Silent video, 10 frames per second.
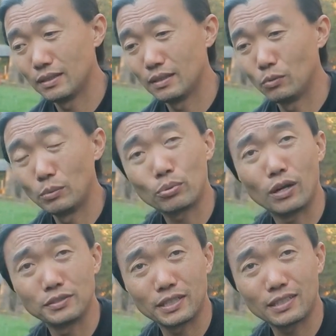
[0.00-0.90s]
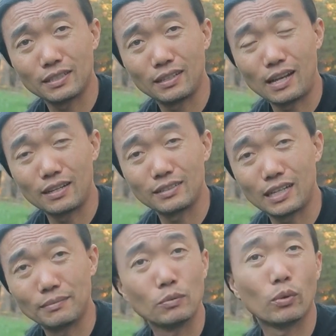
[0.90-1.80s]
One project at a
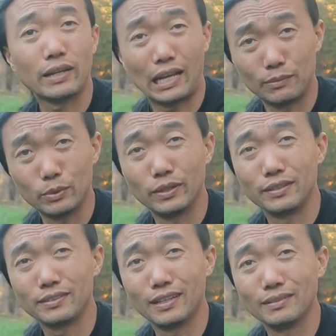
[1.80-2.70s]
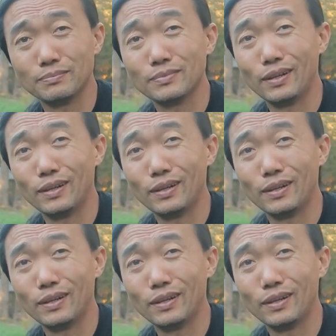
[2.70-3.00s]
time and one animal at a time.